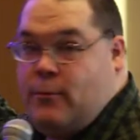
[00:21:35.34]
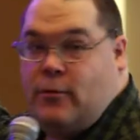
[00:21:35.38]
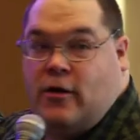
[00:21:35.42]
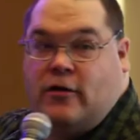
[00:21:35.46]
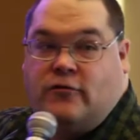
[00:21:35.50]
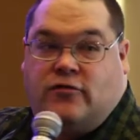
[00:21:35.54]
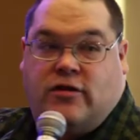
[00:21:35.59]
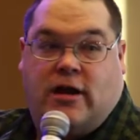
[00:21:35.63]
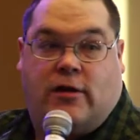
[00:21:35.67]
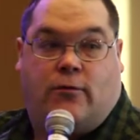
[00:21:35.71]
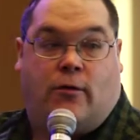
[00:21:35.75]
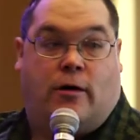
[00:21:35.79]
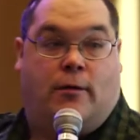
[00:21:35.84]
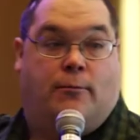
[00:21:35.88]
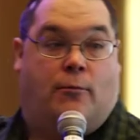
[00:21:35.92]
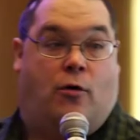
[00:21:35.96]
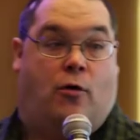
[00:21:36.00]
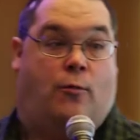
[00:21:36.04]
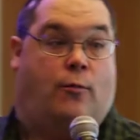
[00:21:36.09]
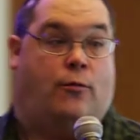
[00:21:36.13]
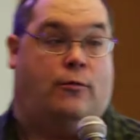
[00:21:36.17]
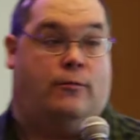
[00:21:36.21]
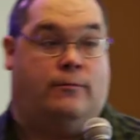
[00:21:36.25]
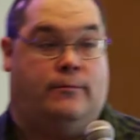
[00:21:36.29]
I brought up jQuery
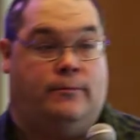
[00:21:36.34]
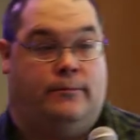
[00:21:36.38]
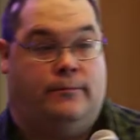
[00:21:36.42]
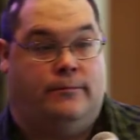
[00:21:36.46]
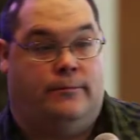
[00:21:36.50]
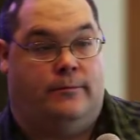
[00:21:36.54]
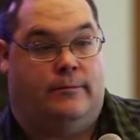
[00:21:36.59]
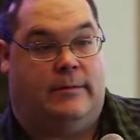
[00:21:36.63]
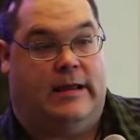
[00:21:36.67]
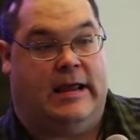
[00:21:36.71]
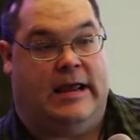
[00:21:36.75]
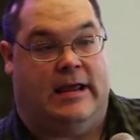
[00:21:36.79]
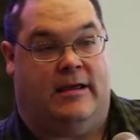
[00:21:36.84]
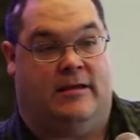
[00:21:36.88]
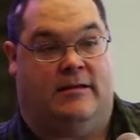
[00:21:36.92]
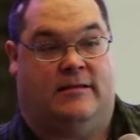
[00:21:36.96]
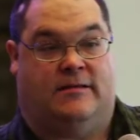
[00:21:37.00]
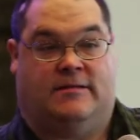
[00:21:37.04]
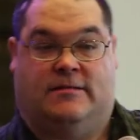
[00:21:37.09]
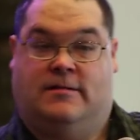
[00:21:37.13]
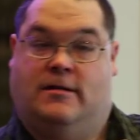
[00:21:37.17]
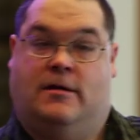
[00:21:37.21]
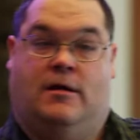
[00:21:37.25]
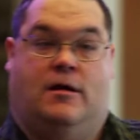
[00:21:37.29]
Mobile
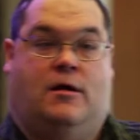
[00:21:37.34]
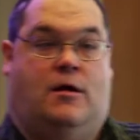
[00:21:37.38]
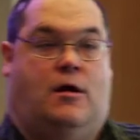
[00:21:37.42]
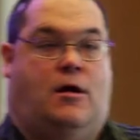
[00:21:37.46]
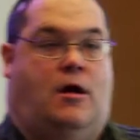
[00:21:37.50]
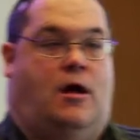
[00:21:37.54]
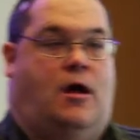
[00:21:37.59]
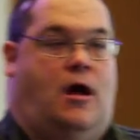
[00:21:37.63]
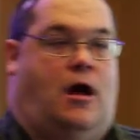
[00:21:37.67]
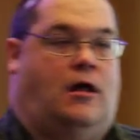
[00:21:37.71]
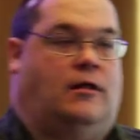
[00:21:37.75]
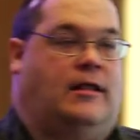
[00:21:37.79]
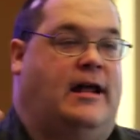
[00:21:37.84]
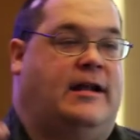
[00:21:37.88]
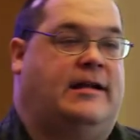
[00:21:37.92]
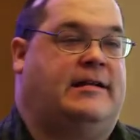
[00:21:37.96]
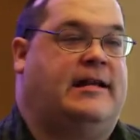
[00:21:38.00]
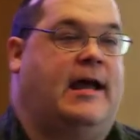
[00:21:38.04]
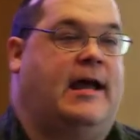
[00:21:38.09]
is a lot of